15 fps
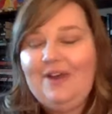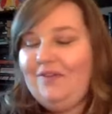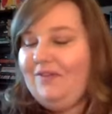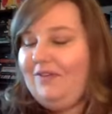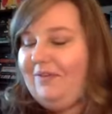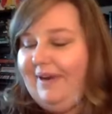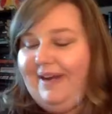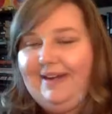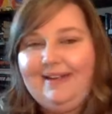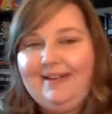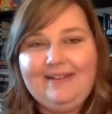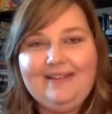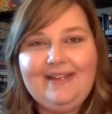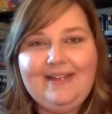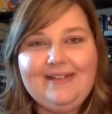
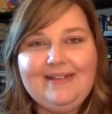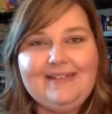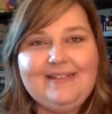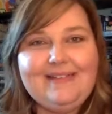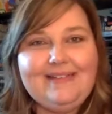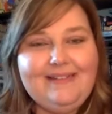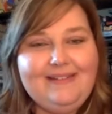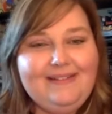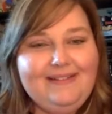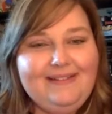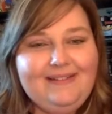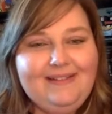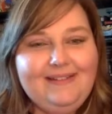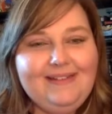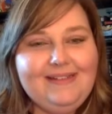overrated. It's
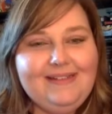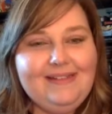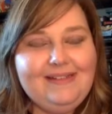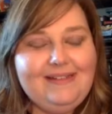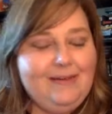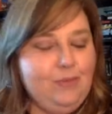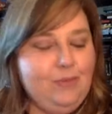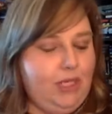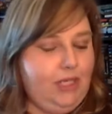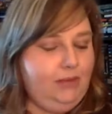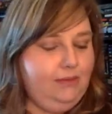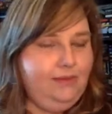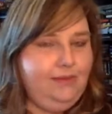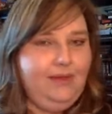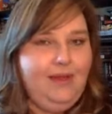going to be
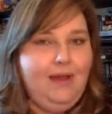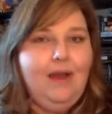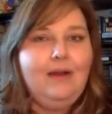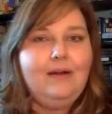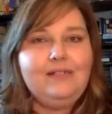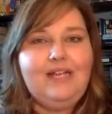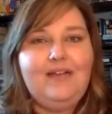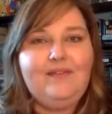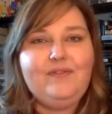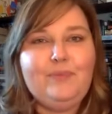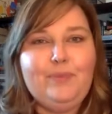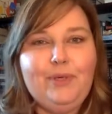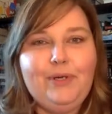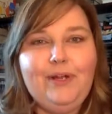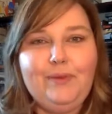hard to have to
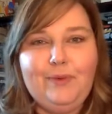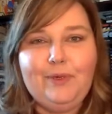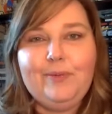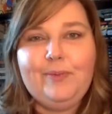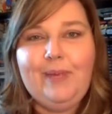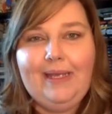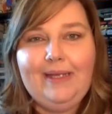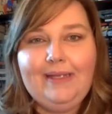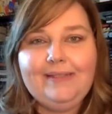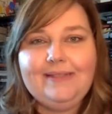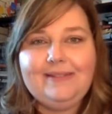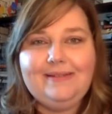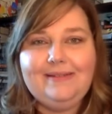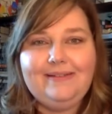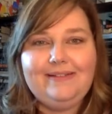put on real
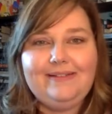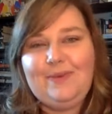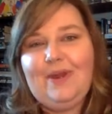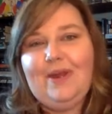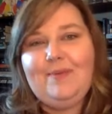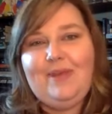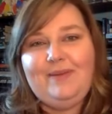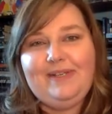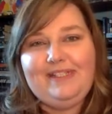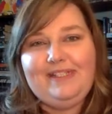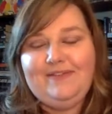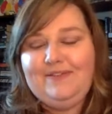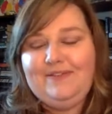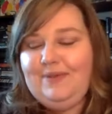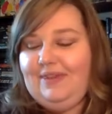pants. That's why I made
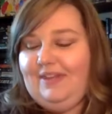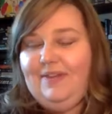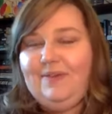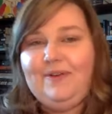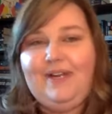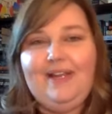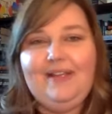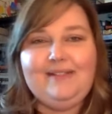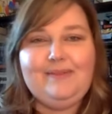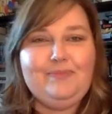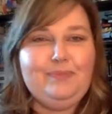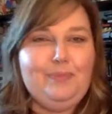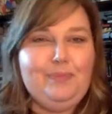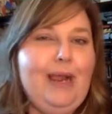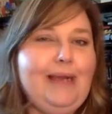myself do it the other day.
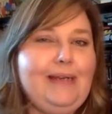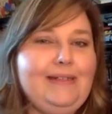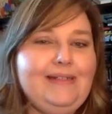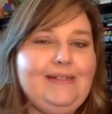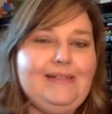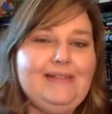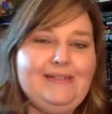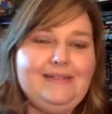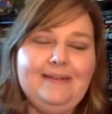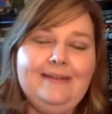Practice